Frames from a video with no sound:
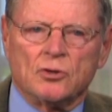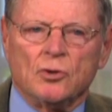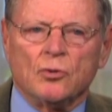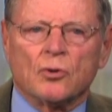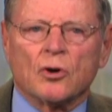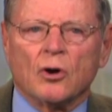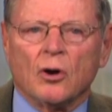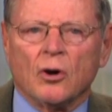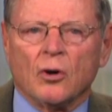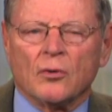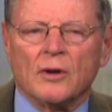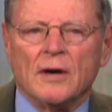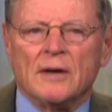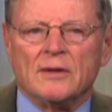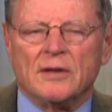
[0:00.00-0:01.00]
who called
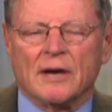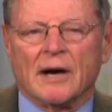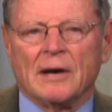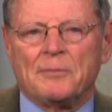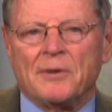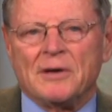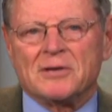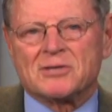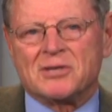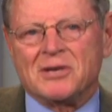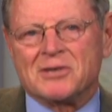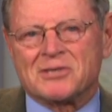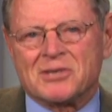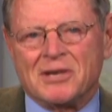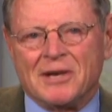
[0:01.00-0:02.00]
the
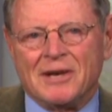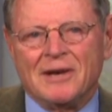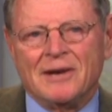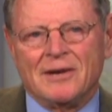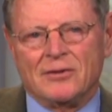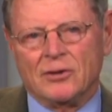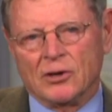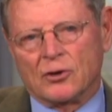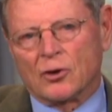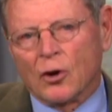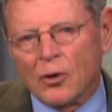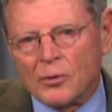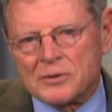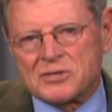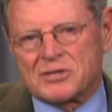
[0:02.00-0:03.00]
IPCC the
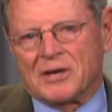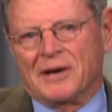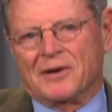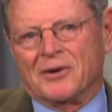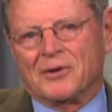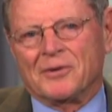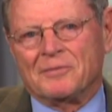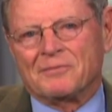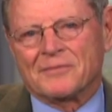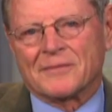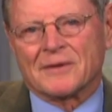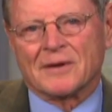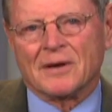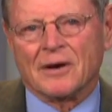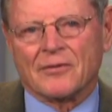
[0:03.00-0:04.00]
gold standard
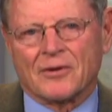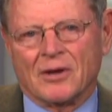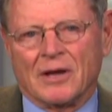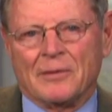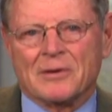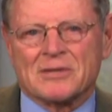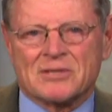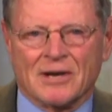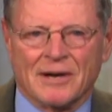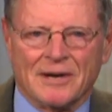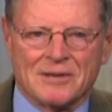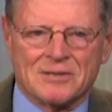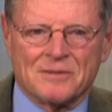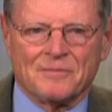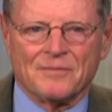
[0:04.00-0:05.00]
of climate
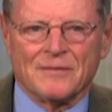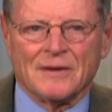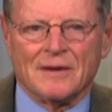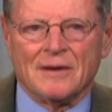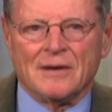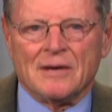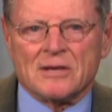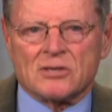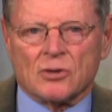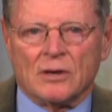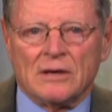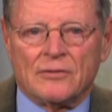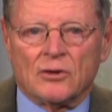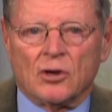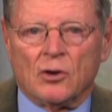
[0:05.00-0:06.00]
science. So
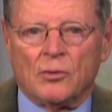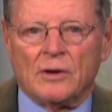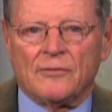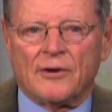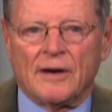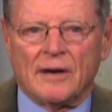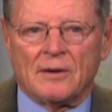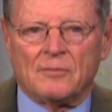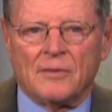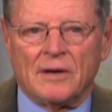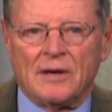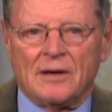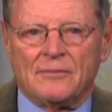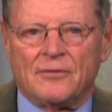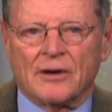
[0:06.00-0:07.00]
even though we've had
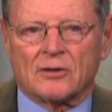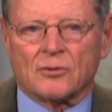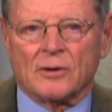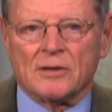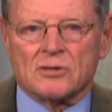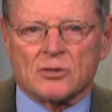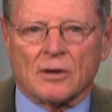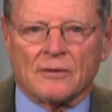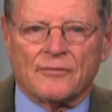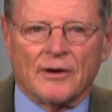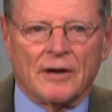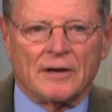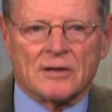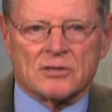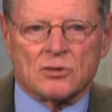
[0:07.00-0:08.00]
many victories, our
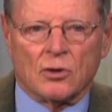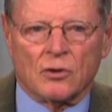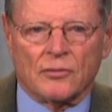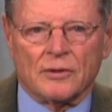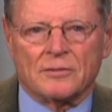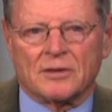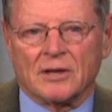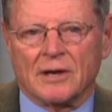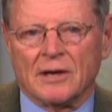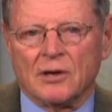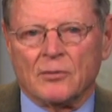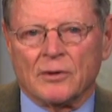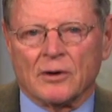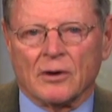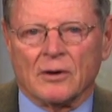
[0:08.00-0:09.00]
fight isn't over. Today
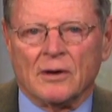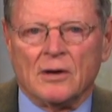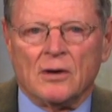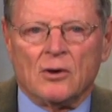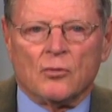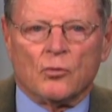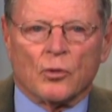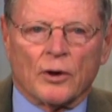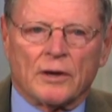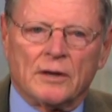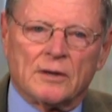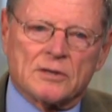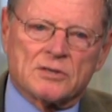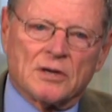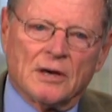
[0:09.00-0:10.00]
we're working
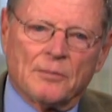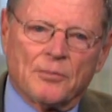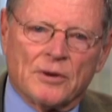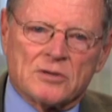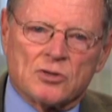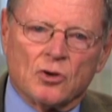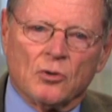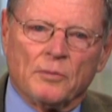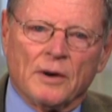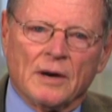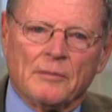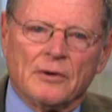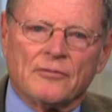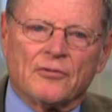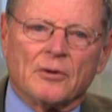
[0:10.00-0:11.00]
to stop President
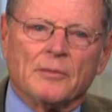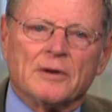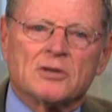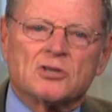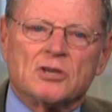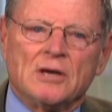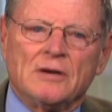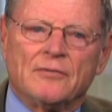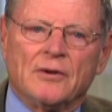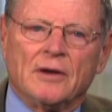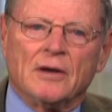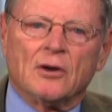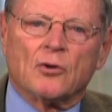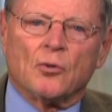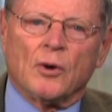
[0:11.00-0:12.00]
Obama from
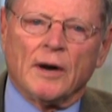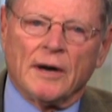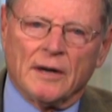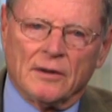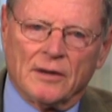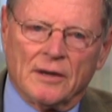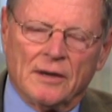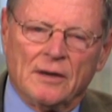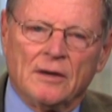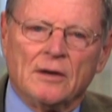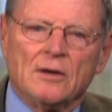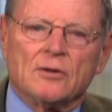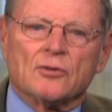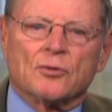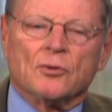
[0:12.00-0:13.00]
achieving quietly
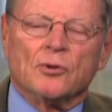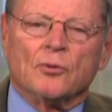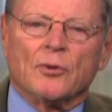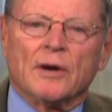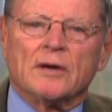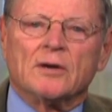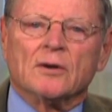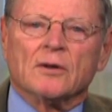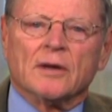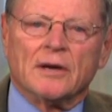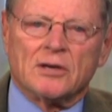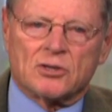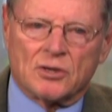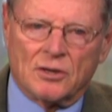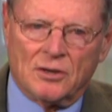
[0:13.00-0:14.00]
through
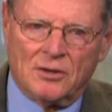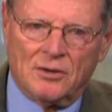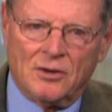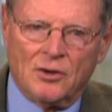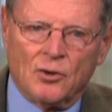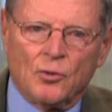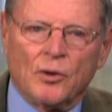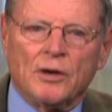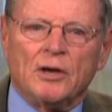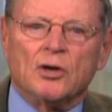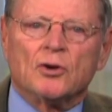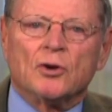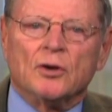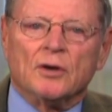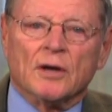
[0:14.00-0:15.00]
regulation what he
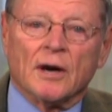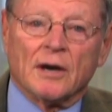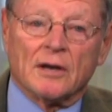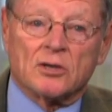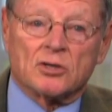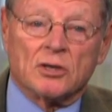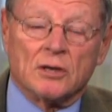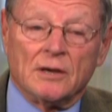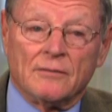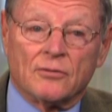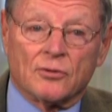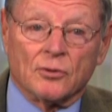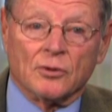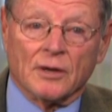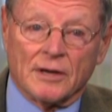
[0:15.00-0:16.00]
could not achieve
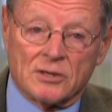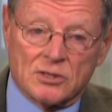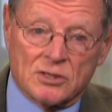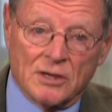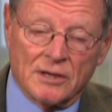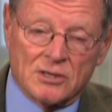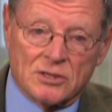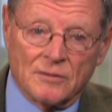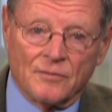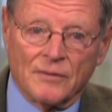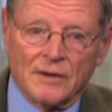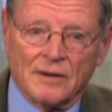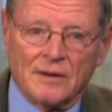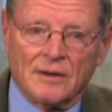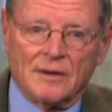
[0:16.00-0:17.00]
through legislation.
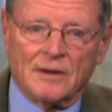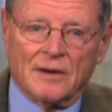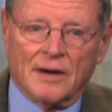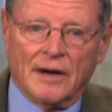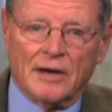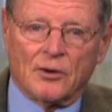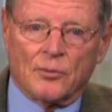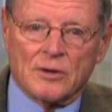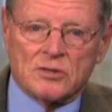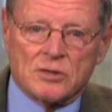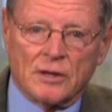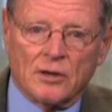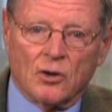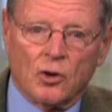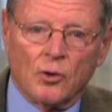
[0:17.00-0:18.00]
I had
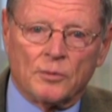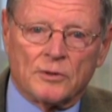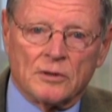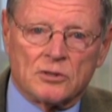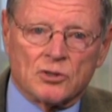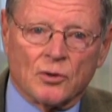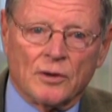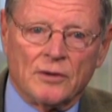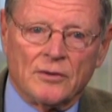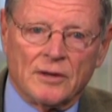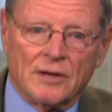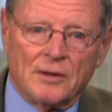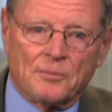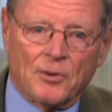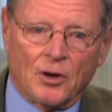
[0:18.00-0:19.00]
originally hoped to join
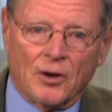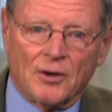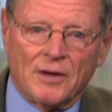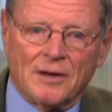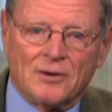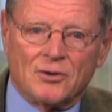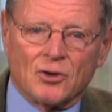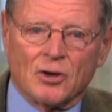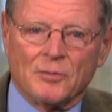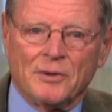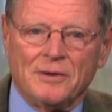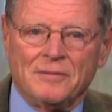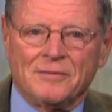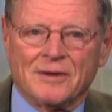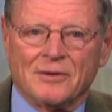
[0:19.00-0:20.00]
the party in
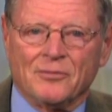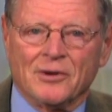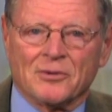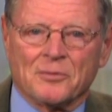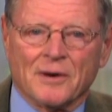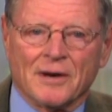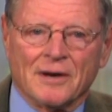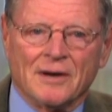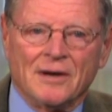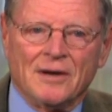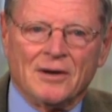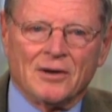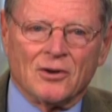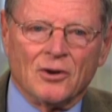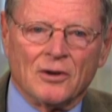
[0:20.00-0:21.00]
Durban with my
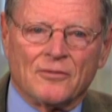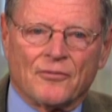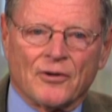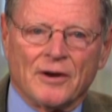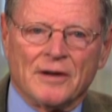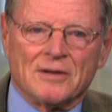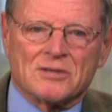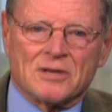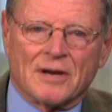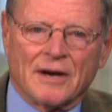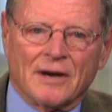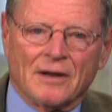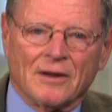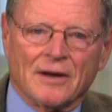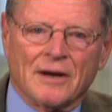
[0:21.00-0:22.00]
good friends and
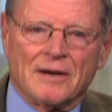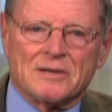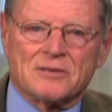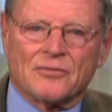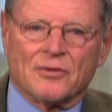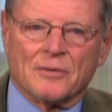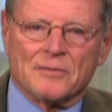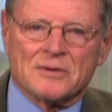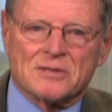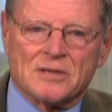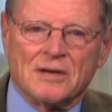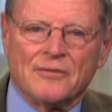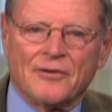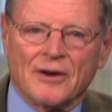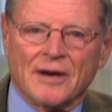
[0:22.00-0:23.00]
allies from
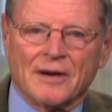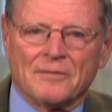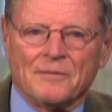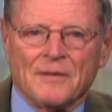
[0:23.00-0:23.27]
CFACT.